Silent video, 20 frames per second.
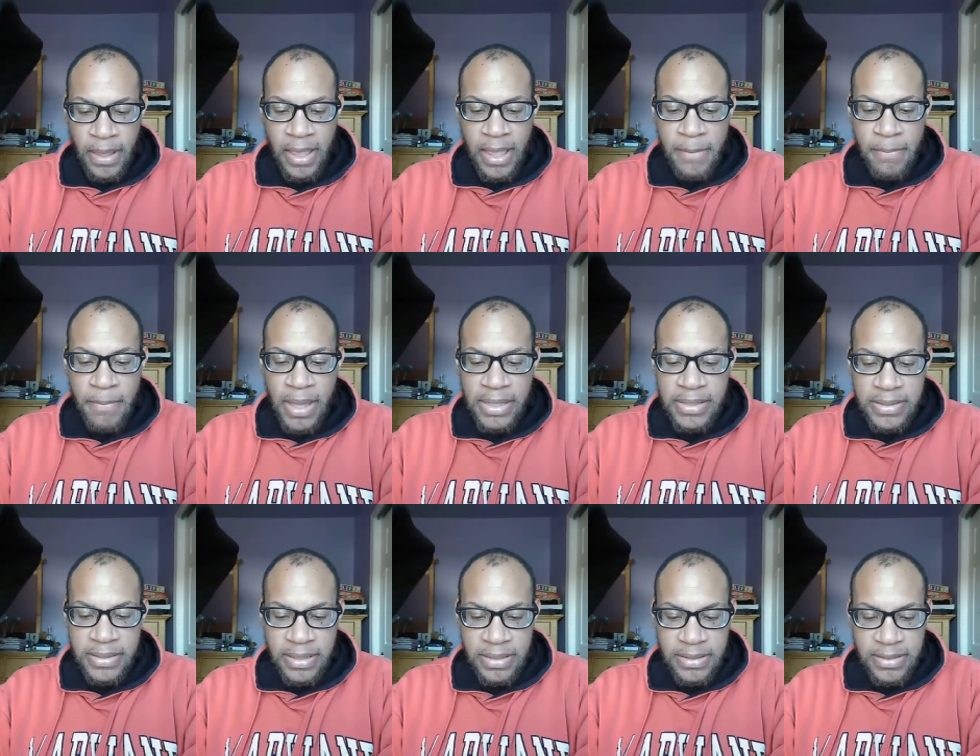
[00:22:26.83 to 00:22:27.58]
It
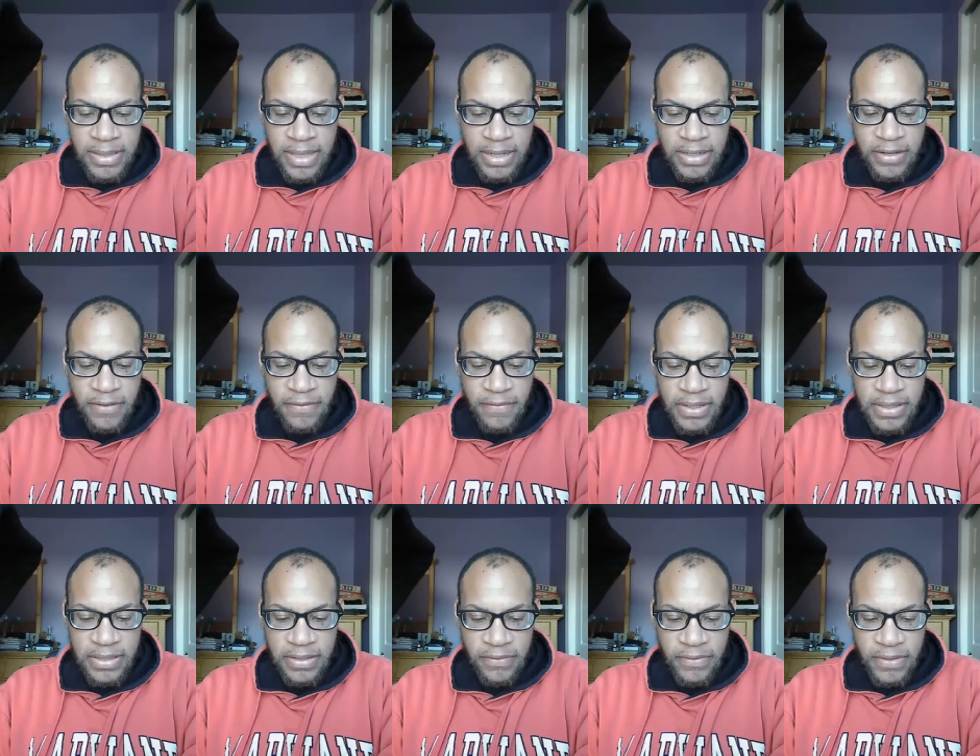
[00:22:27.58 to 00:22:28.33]
makes sense that
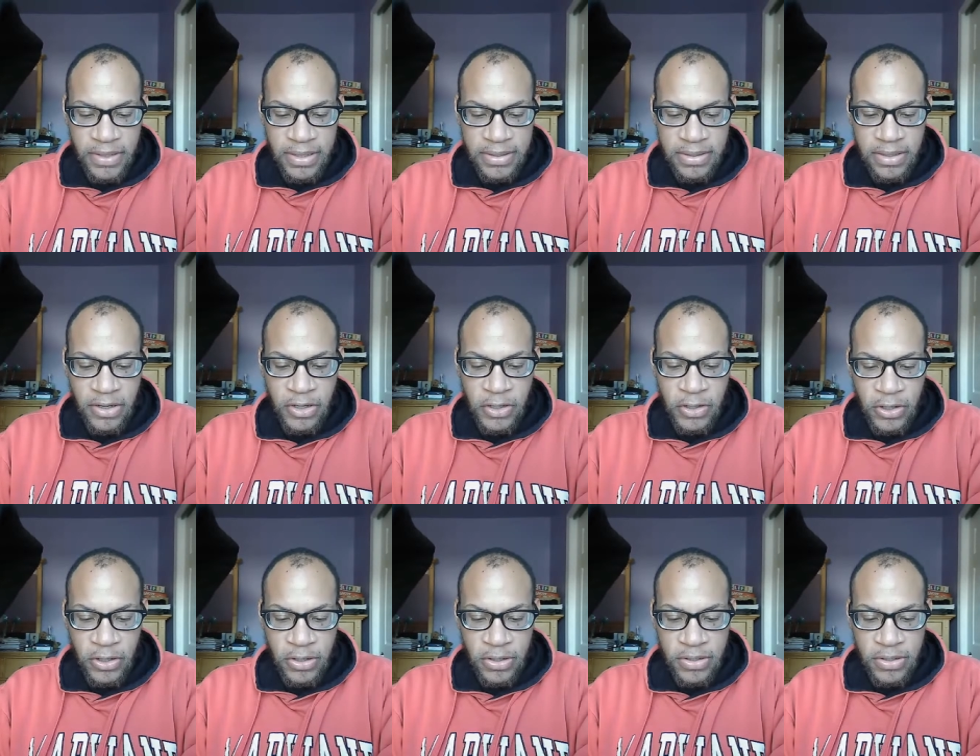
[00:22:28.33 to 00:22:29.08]
defensiveness
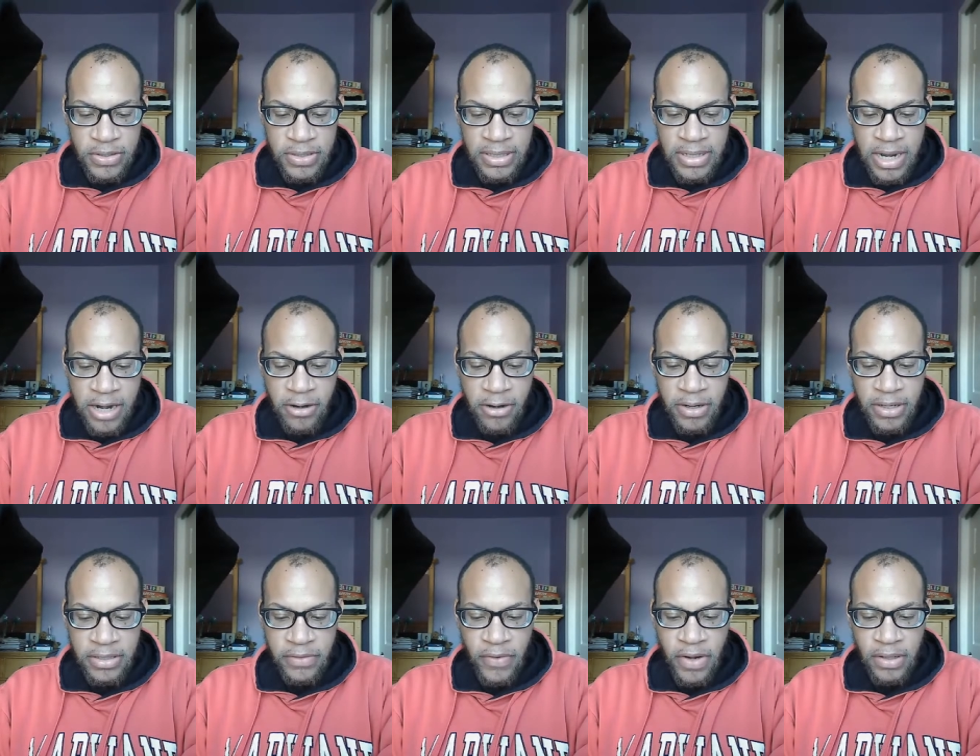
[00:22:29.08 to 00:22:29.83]
occurs in
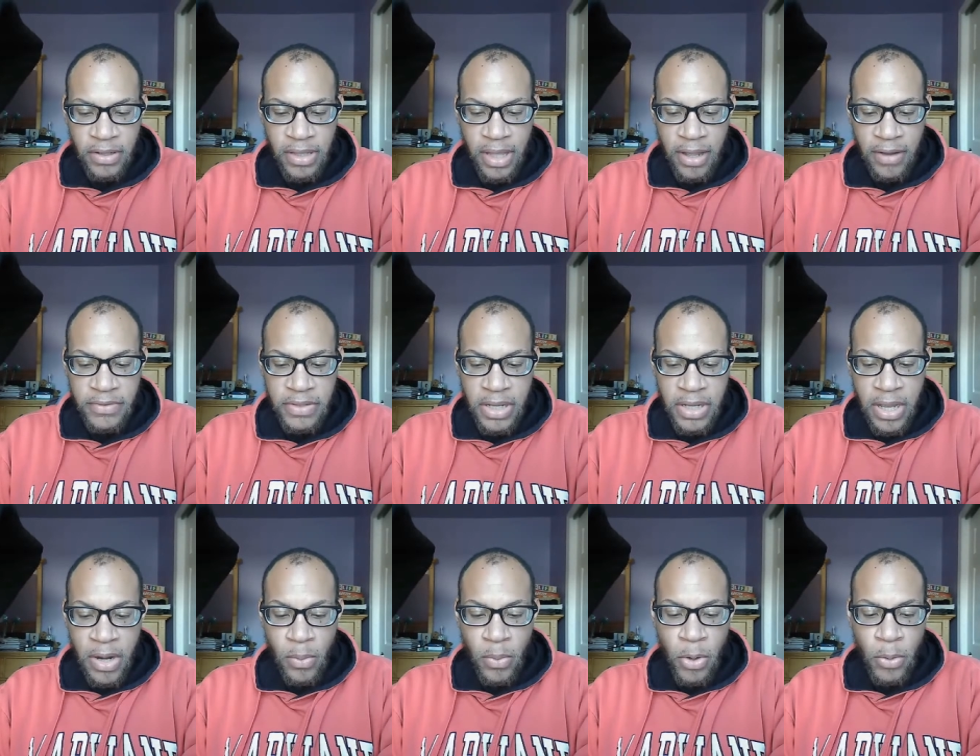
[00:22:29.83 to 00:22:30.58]
areas of our lives
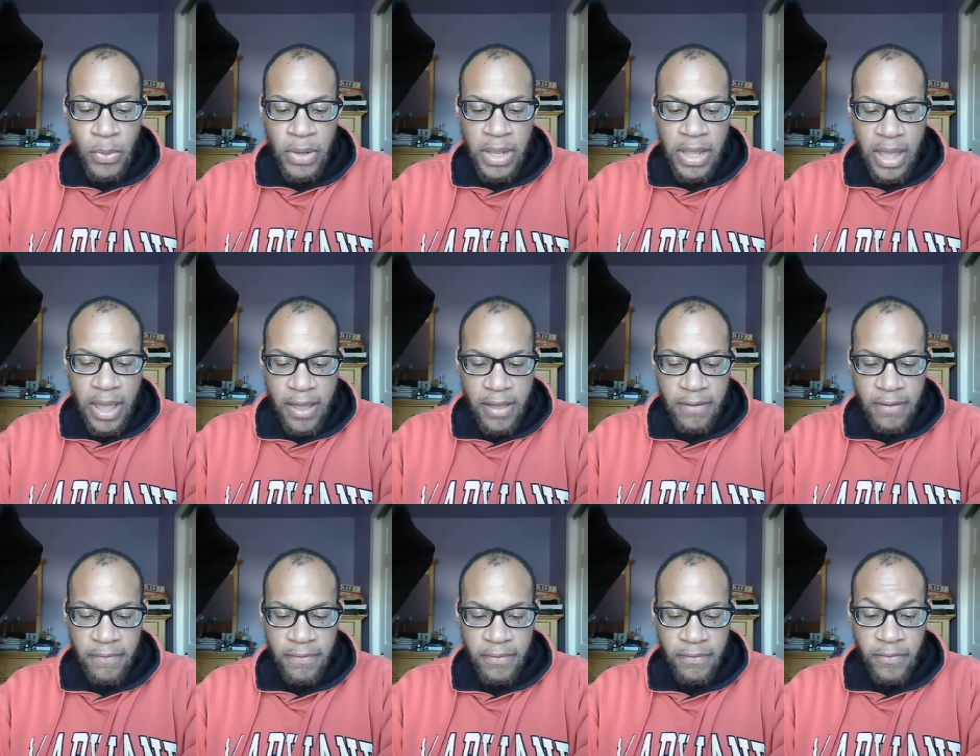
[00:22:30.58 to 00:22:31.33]
where we
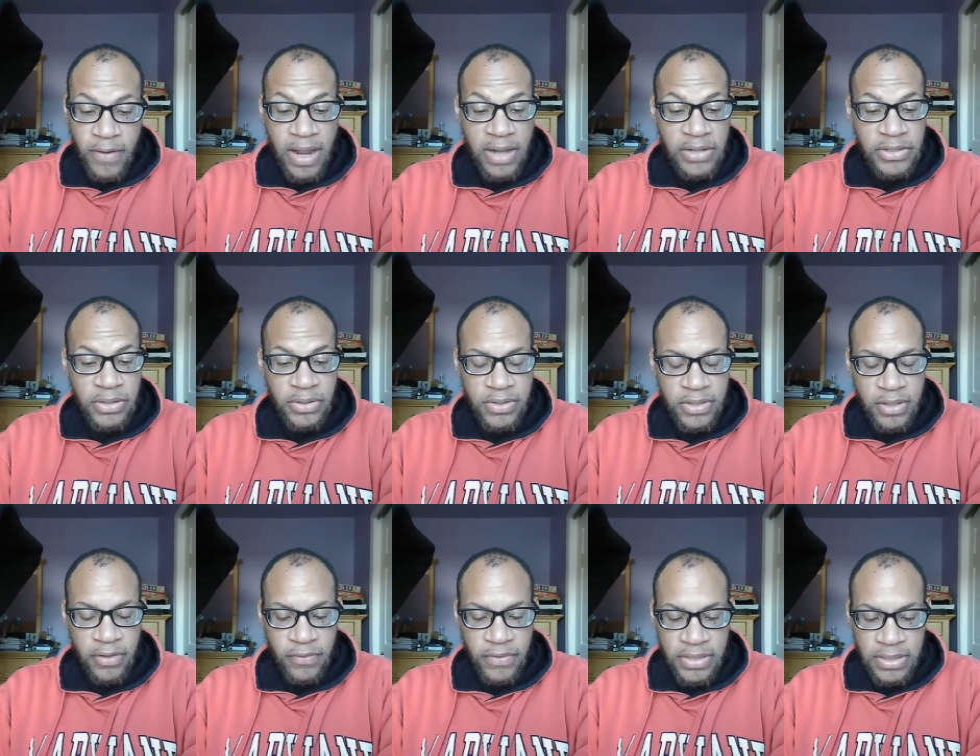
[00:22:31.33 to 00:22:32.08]
have fragile
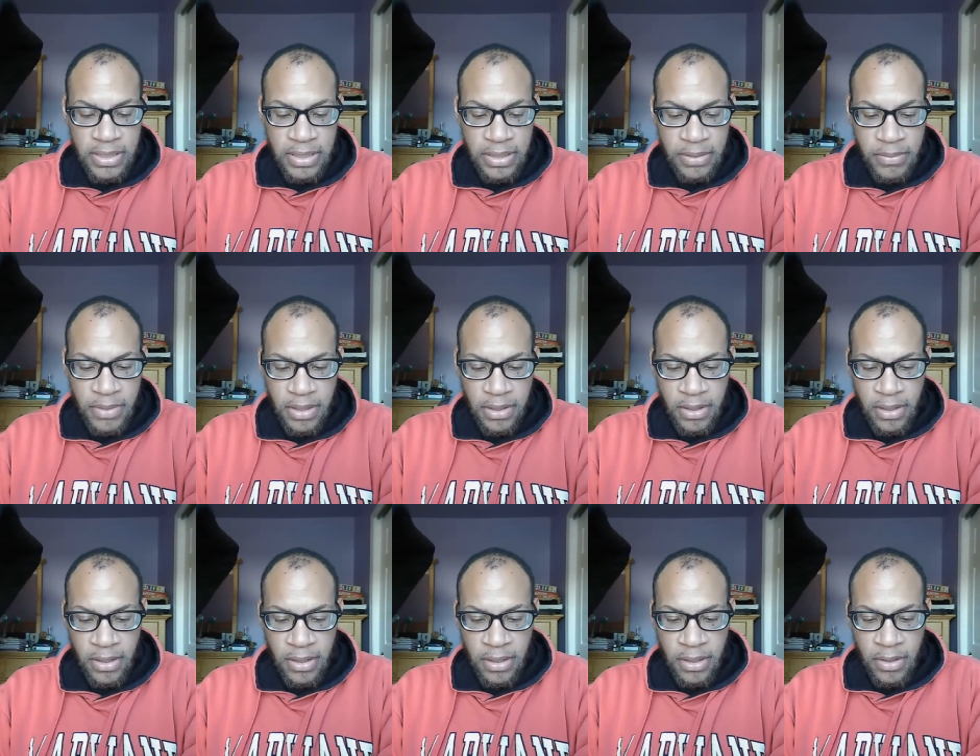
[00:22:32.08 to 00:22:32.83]
self esteem,
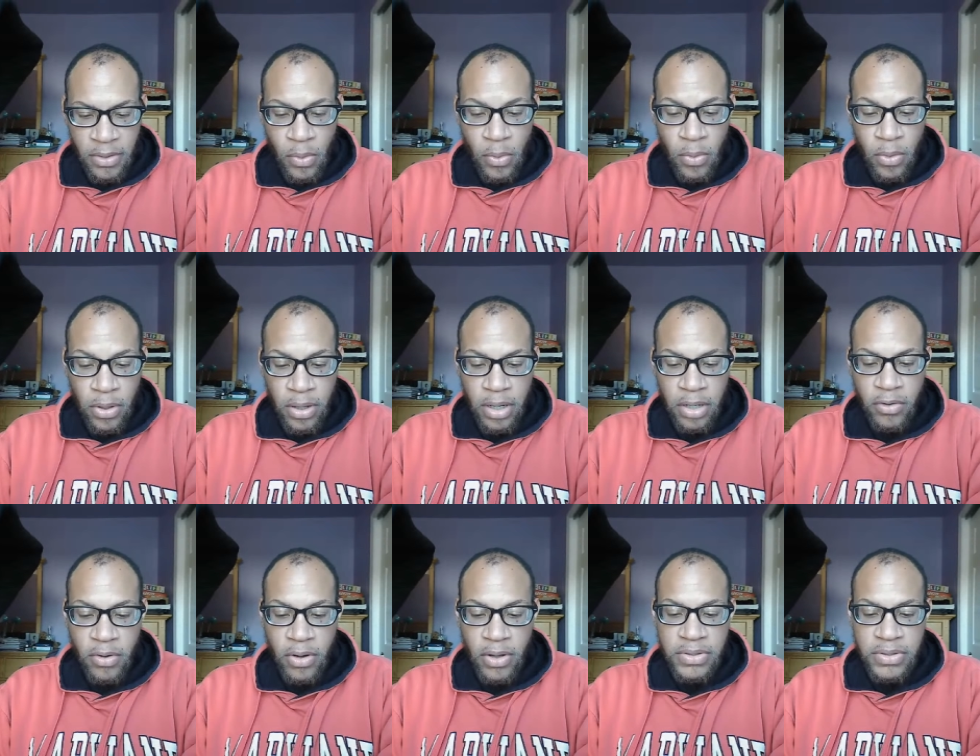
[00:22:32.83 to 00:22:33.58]
or
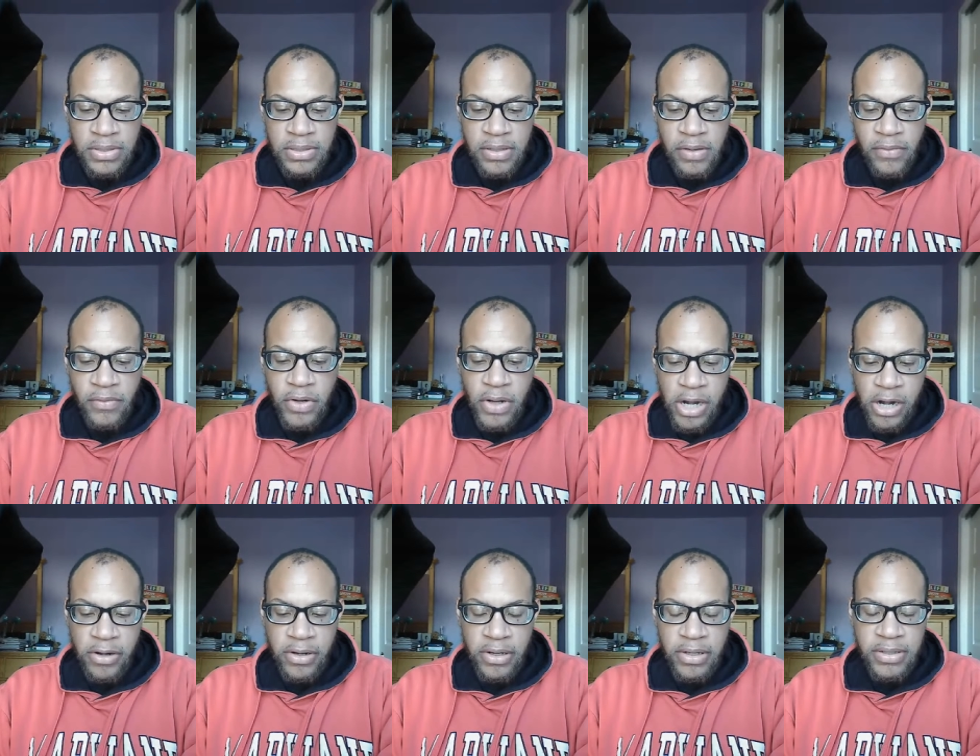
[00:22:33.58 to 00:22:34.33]
across several
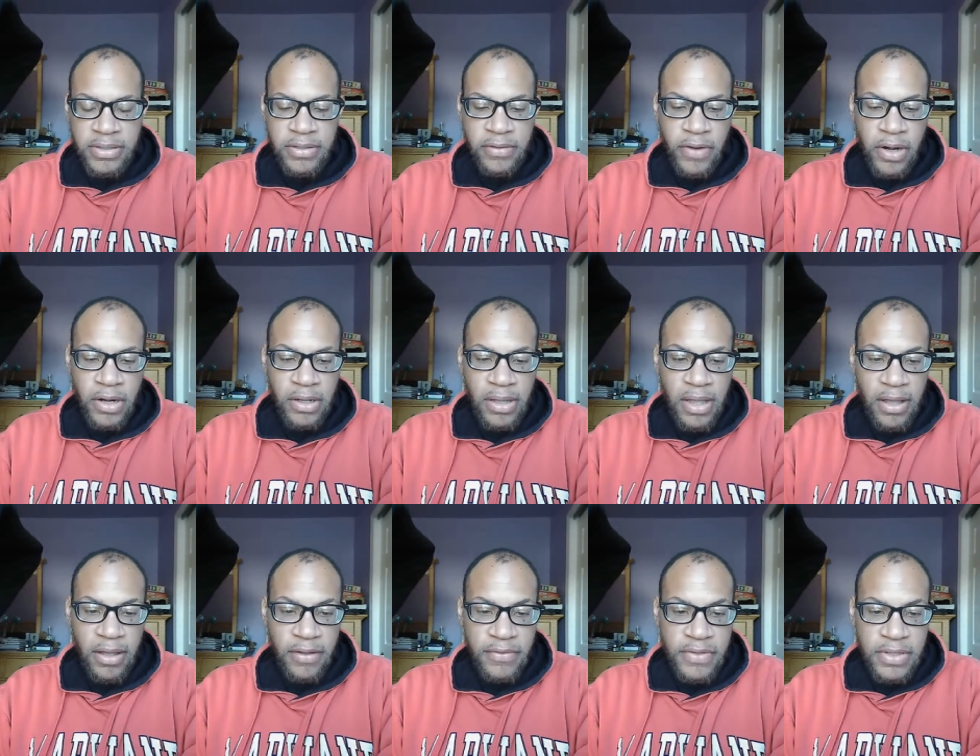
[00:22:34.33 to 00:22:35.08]
areas of our
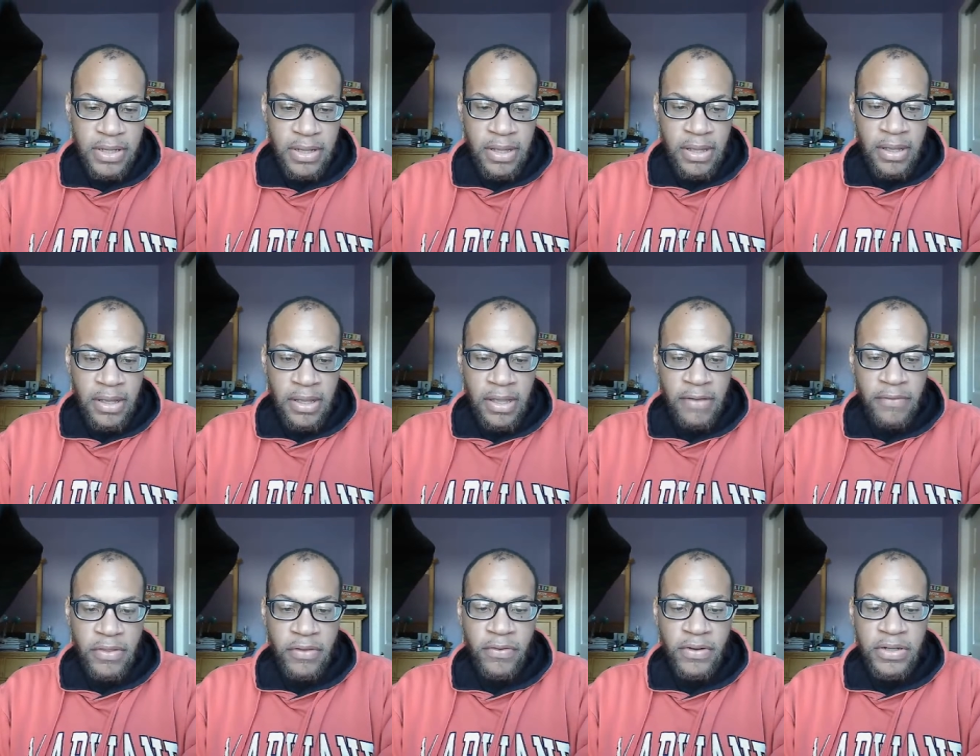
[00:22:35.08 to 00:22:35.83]
lives
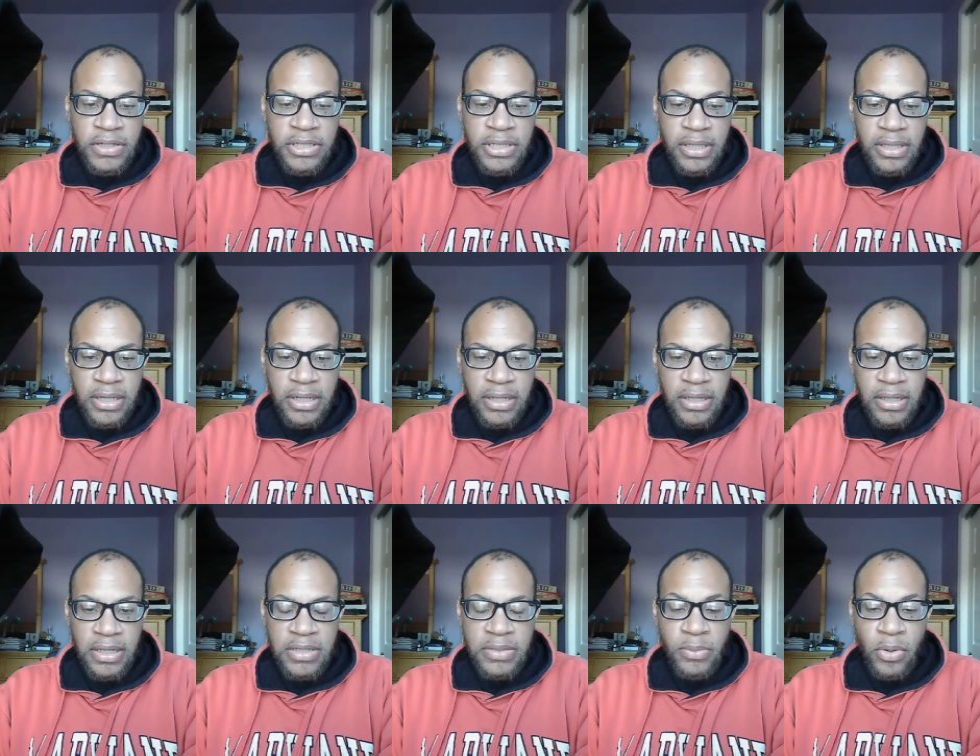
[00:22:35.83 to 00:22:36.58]
if the
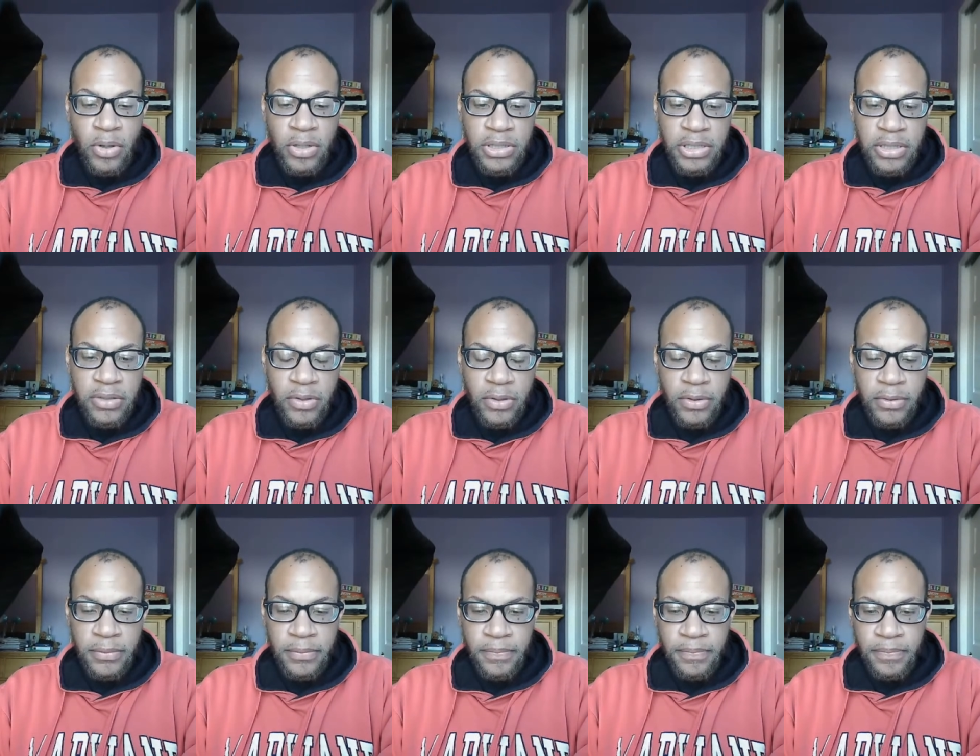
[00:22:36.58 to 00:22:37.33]
fragility is more
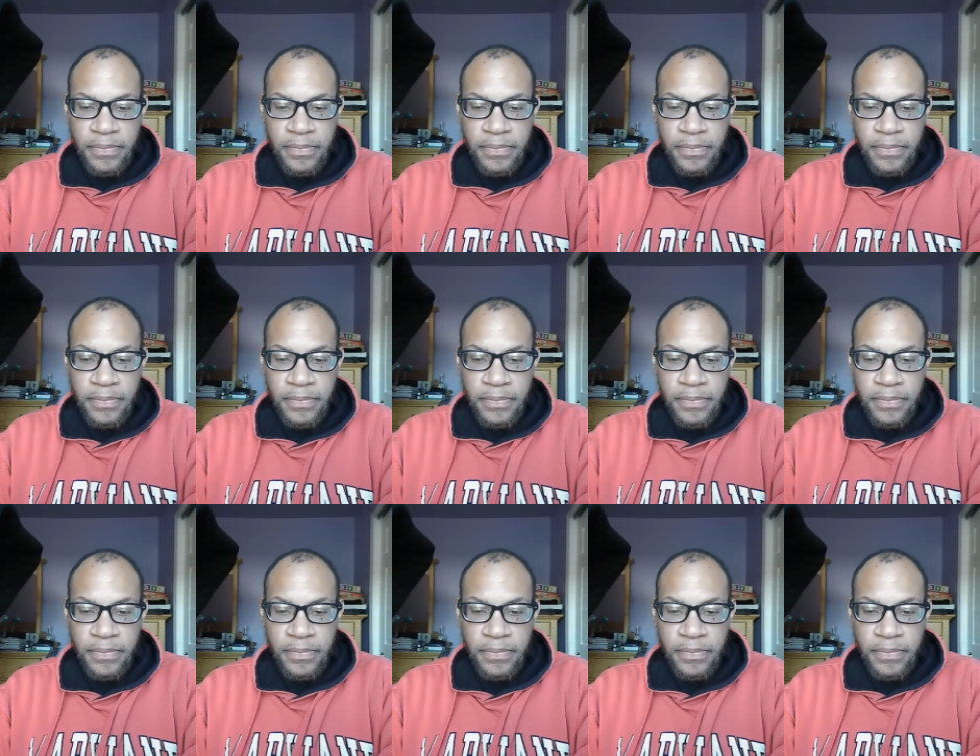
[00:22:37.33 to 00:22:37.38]
general.